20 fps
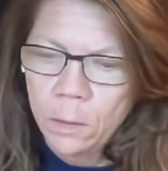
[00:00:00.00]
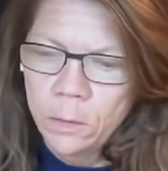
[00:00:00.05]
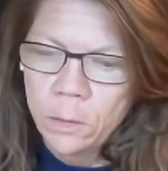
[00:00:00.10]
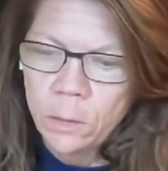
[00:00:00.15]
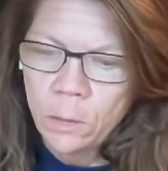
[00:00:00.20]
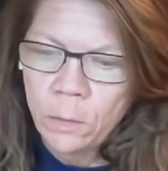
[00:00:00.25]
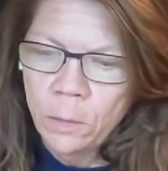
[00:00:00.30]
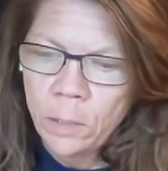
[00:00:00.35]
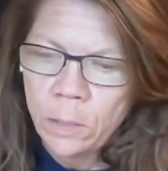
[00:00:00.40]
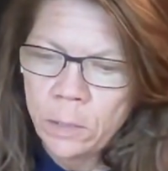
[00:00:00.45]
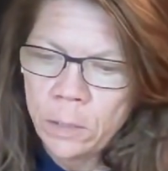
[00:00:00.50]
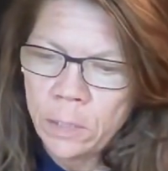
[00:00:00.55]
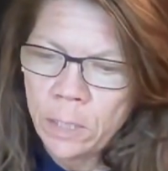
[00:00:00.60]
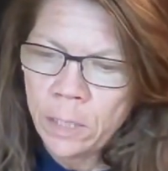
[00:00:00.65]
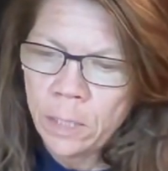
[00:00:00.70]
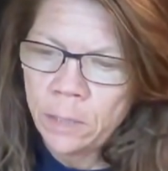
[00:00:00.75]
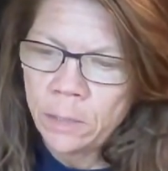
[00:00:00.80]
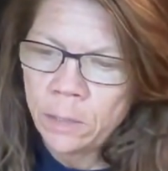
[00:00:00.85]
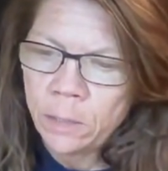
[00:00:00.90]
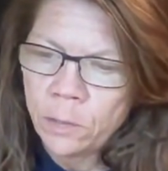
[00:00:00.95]
So he
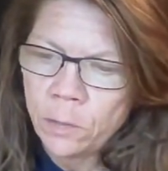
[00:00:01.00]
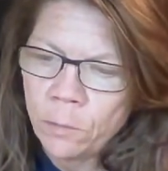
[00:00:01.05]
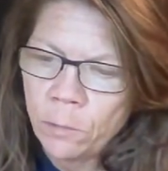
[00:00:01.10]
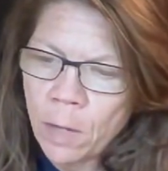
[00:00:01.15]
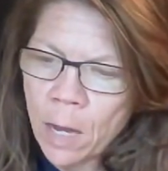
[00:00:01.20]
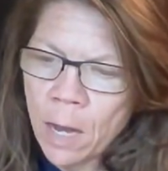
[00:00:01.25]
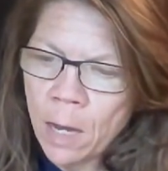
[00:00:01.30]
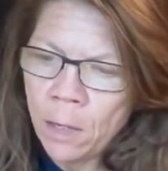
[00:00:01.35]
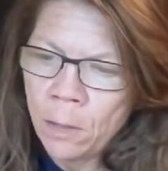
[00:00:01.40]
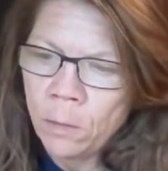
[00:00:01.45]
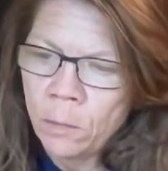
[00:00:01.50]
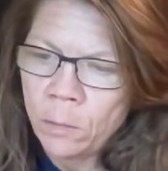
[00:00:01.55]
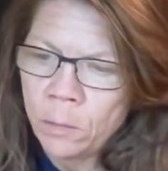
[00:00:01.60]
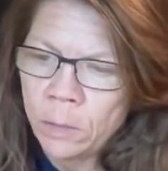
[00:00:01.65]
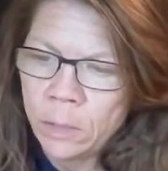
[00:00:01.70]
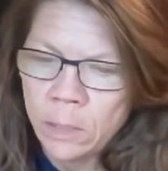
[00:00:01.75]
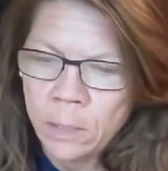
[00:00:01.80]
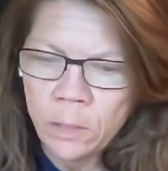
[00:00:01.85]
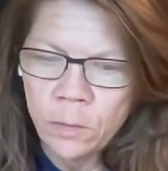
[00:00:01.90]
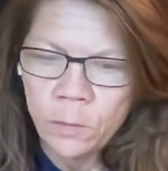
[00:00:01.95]
says, throughout
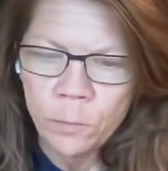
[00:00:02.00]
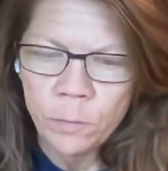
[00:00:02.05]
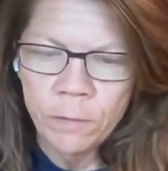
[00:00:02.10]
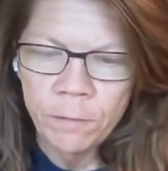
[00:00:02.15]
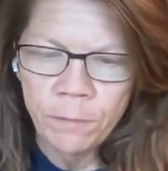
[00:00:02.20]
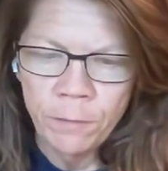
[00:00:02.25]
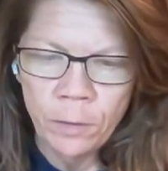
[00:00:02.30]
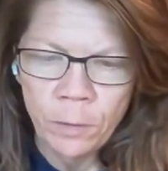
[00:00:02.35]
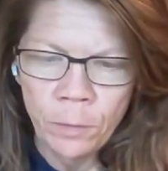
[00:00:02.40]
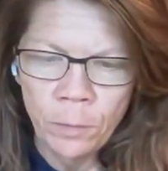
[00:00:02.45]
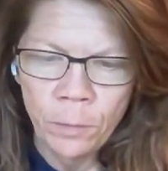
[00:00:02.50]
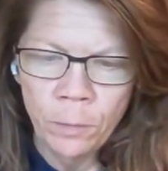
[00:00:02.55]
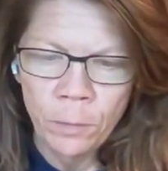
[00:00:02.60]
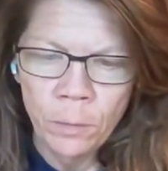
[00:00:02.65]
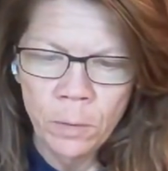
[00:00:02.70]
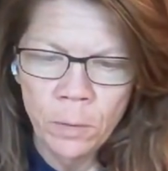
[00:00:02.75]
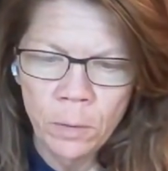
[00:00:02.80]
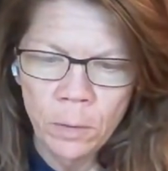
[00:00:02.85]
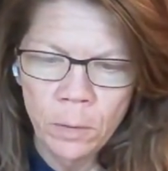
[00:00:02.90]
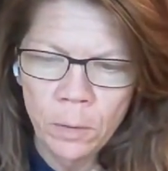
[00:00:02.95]
this
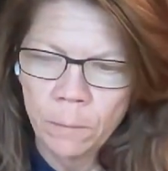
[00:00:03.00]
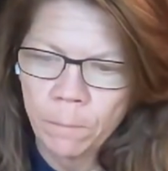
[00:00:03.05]
review